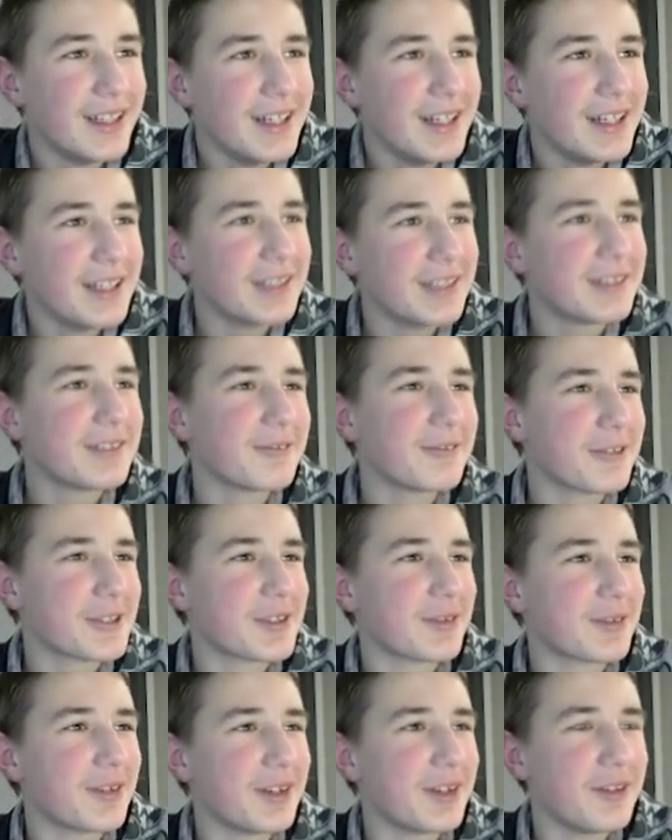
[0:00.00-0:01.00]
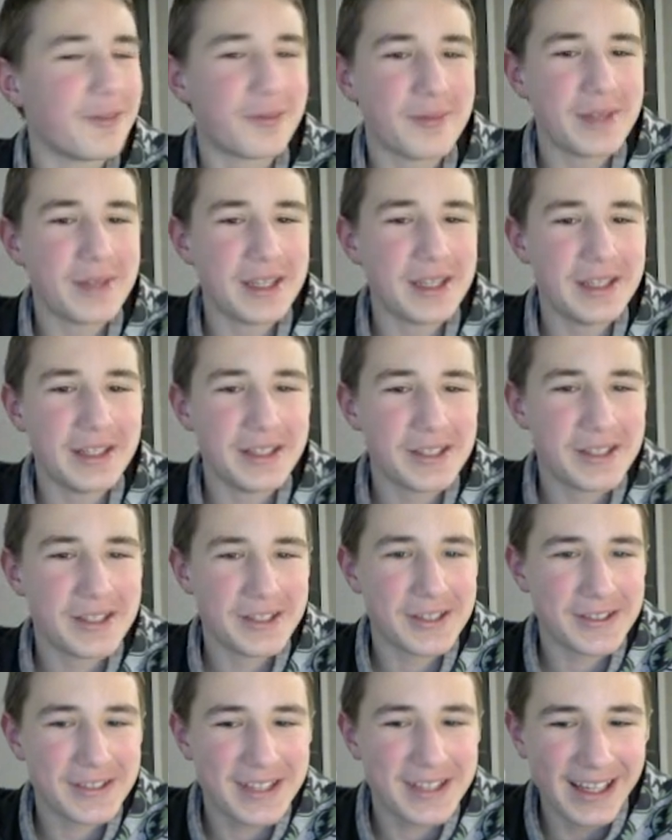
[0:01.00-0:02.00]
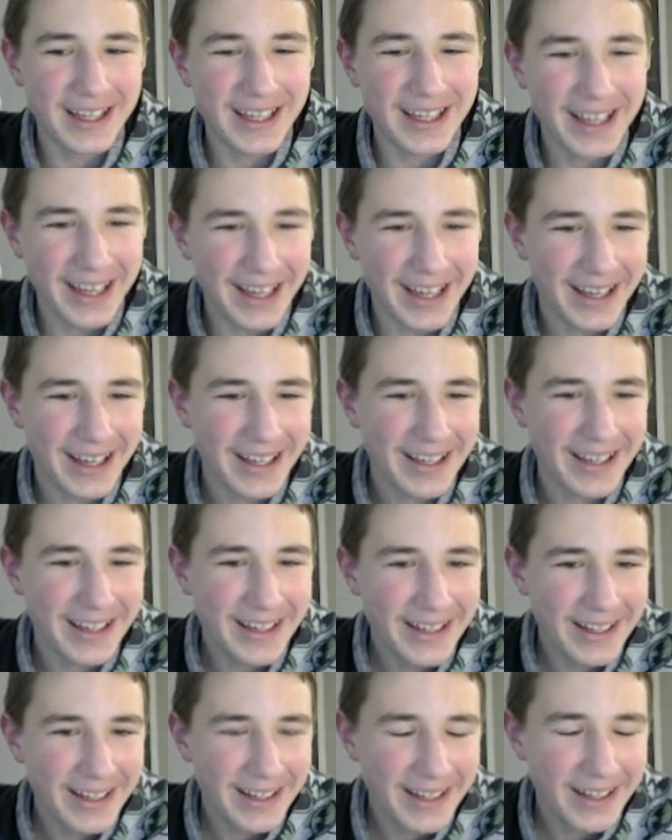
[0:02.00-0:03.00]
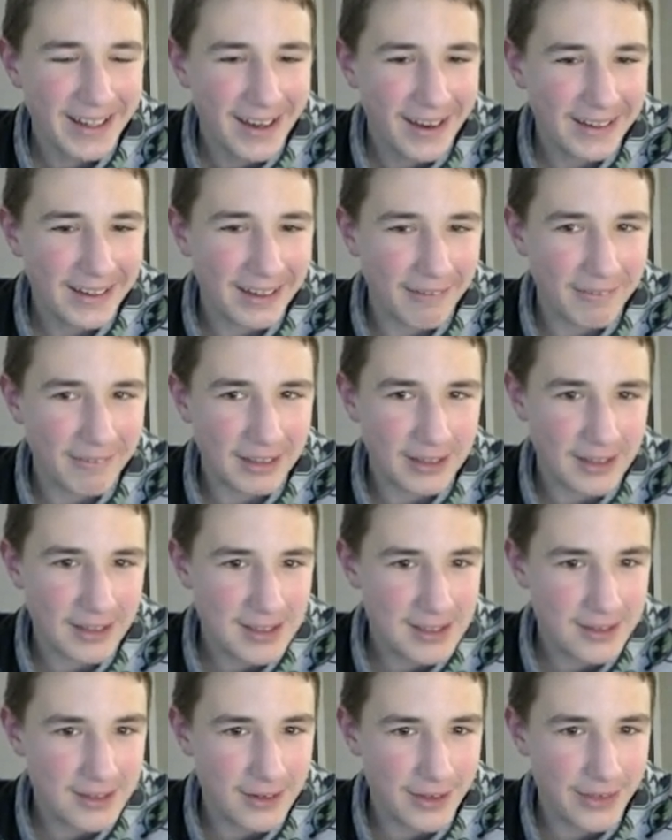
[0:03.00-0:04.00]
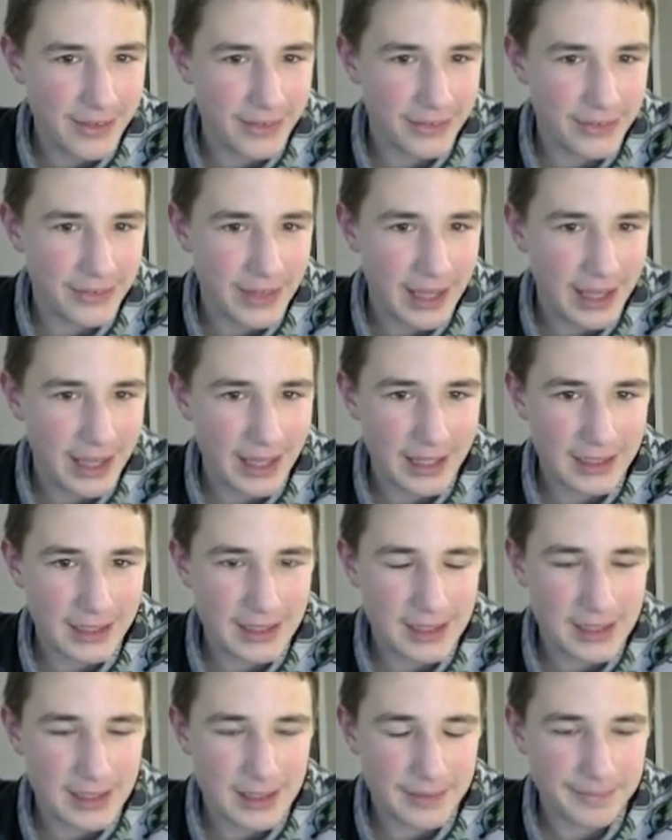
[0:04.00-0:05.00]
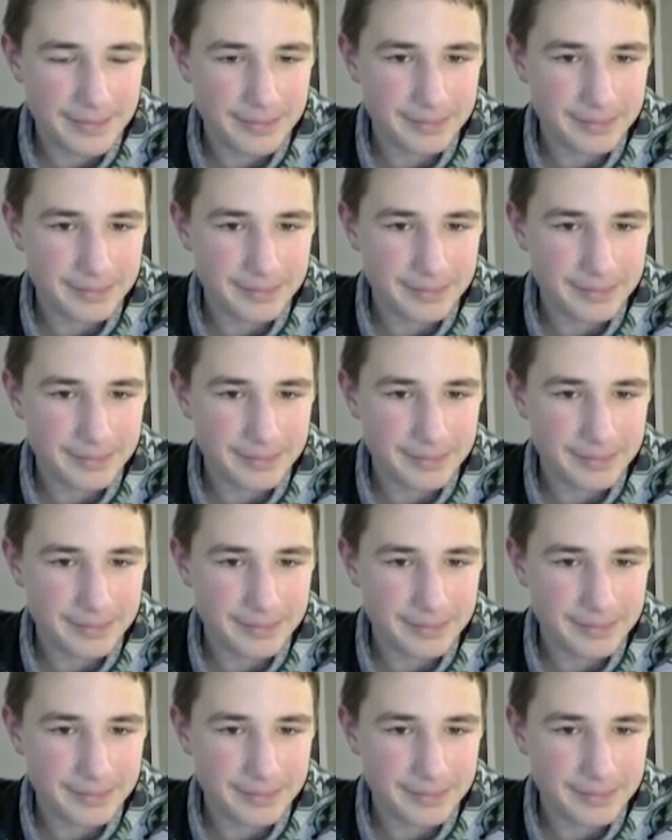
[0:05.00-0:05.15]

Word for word: It was one of many issues. Okay, wait, let's try that.